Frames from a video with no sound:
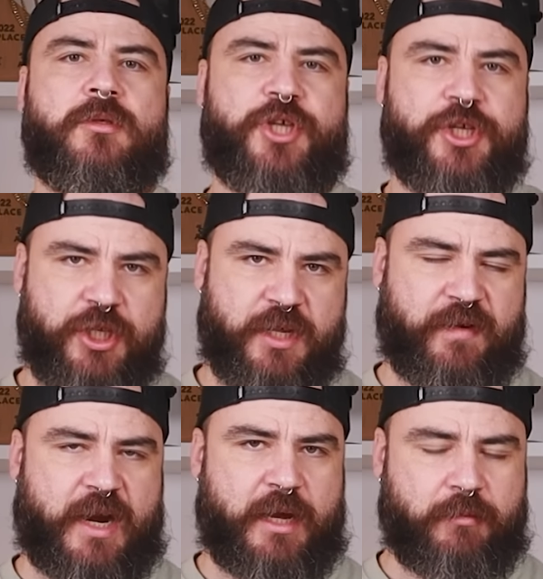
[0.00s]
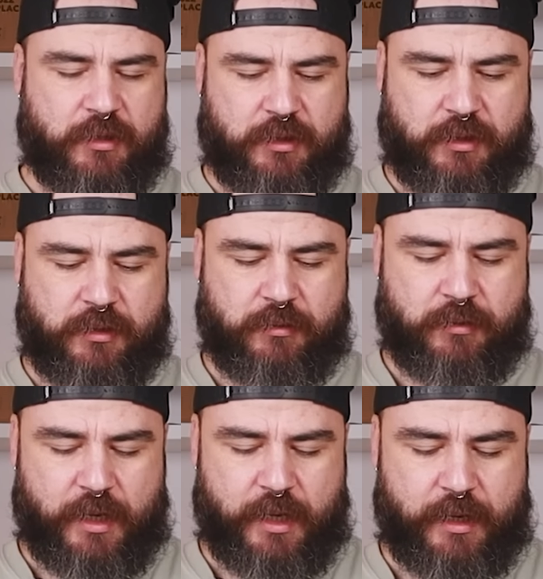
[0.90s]
Changing the variables.
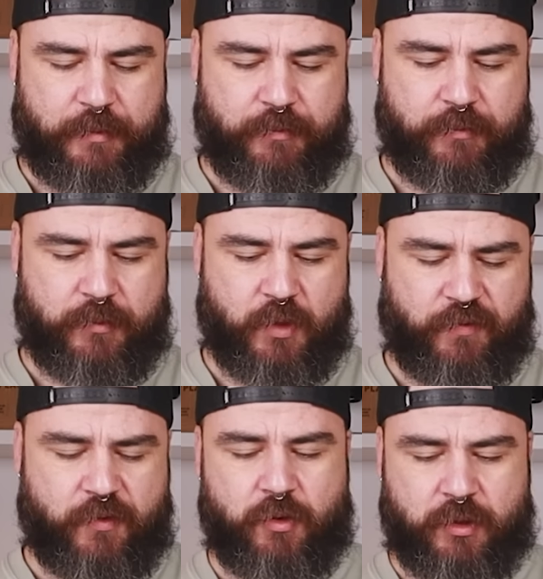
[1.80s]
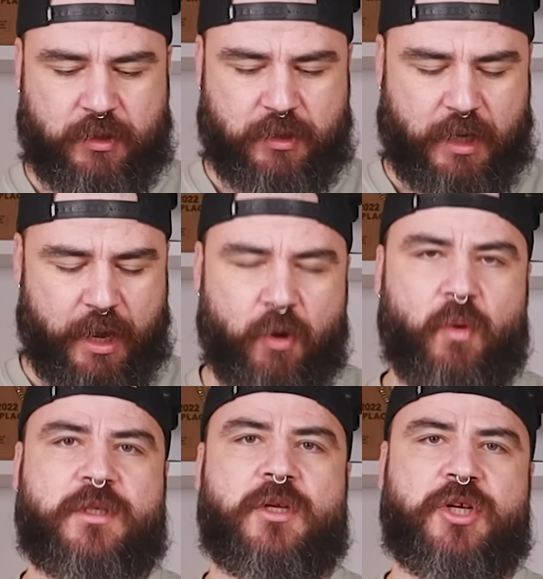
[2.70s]
Of course, I
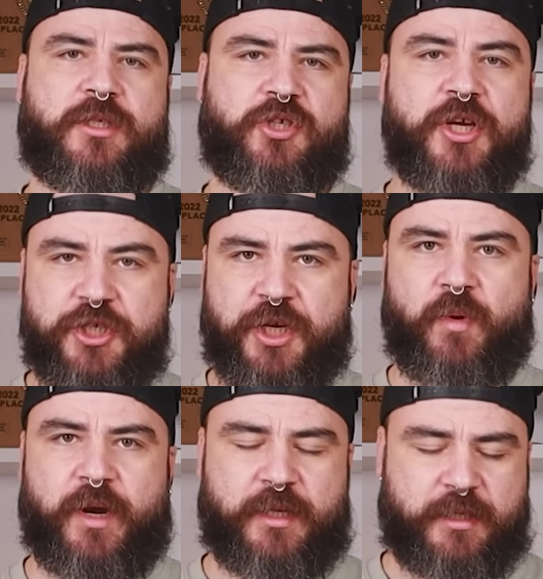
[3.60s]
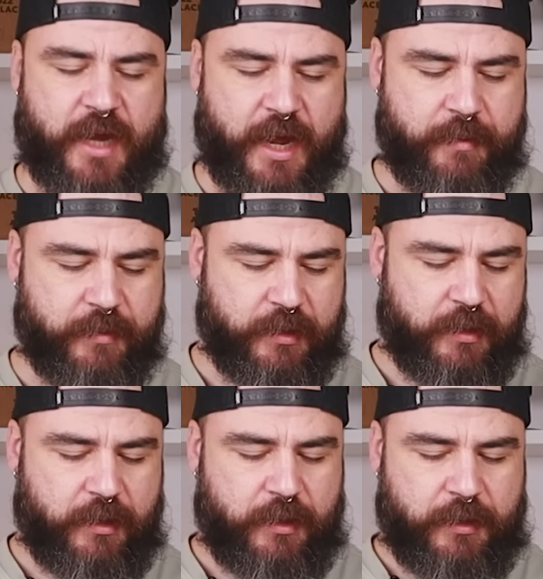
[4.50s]
always suggest changing one at a time.
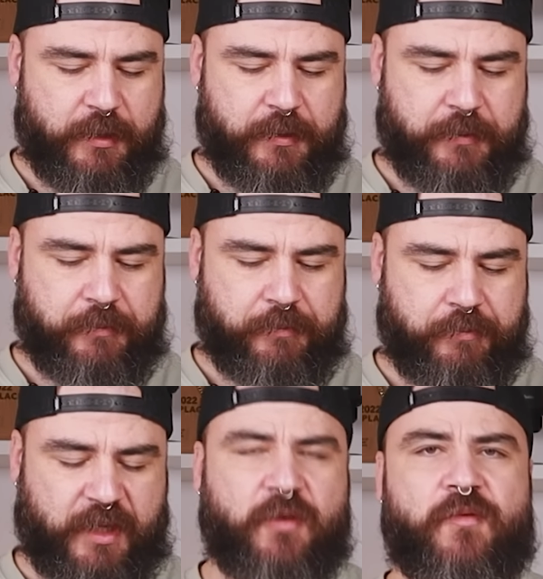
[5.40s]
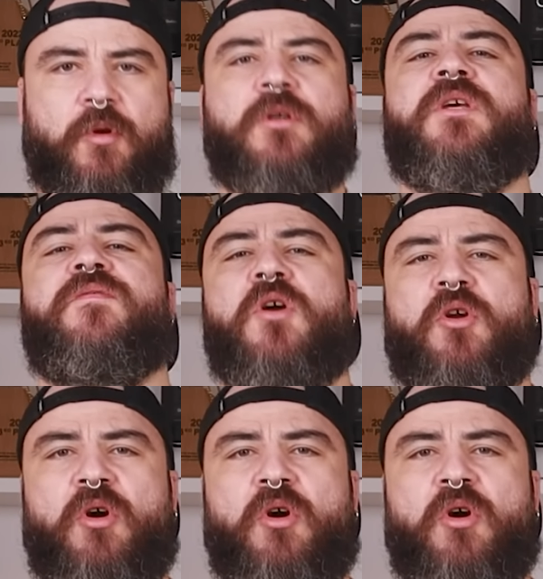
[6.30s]
But of course, if you're